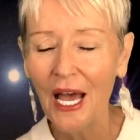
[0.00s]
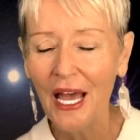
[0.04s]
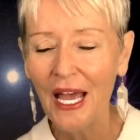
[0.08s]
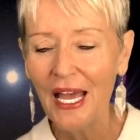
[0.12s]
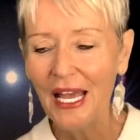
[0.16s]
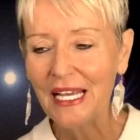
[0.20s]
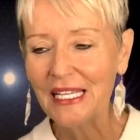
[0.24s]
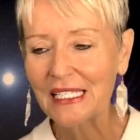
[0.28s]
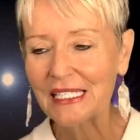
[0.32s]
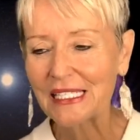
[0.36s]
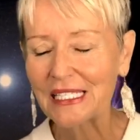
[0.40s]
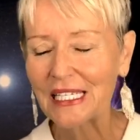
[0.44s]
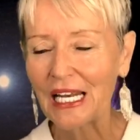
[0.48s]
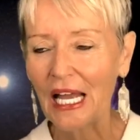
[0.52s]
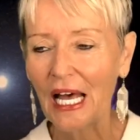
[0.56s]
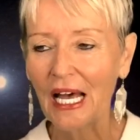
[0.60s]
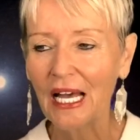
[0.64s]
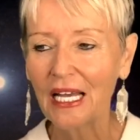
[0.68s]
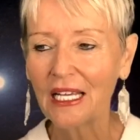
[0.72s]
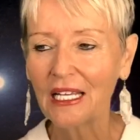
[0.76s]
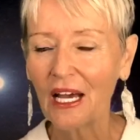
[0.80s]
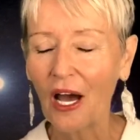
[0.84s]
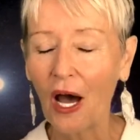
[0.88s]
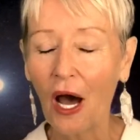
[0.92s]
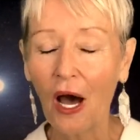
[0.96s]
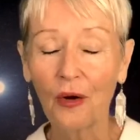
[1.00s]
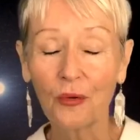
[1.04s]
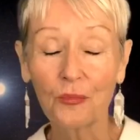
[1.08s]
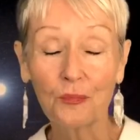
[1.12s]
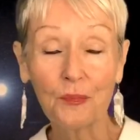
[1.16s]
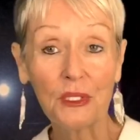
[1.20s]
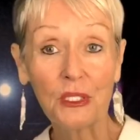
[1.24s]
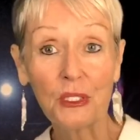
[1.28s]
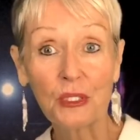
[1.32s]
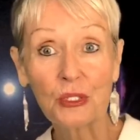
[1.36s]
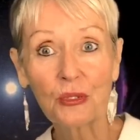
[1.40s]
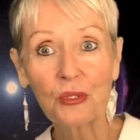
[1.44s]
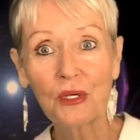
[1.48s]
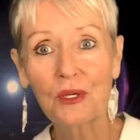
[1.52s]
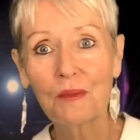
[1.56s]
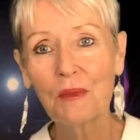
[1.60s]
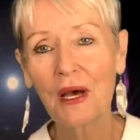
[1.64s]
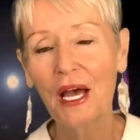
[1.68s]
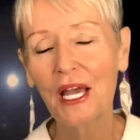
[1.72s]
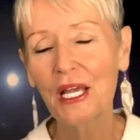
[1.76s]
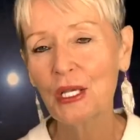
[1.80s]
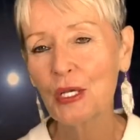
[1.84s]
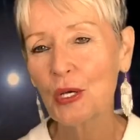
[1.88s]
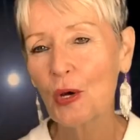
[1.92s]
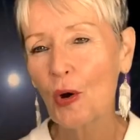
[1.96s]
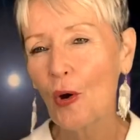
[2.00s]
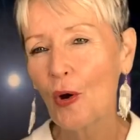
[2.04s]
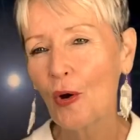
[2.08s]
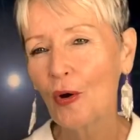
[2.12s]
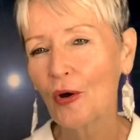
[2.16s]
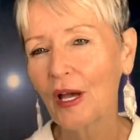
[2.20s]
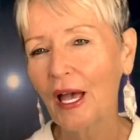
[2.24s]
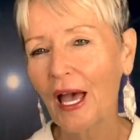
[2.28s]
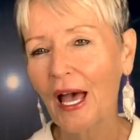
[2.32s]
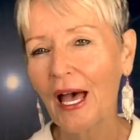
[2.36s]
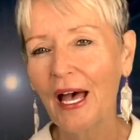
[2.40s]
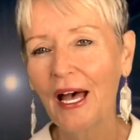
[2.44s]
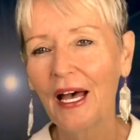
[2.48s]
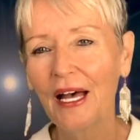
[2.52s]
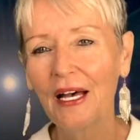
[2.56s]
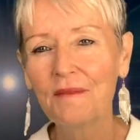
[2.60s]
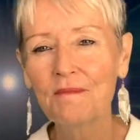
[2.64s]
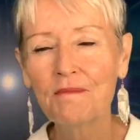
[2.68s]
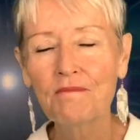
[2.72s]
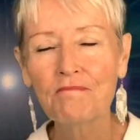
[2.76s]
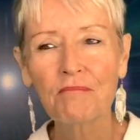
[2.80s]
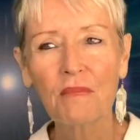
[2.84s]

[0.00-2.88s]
it's like I'll be doing my yoga,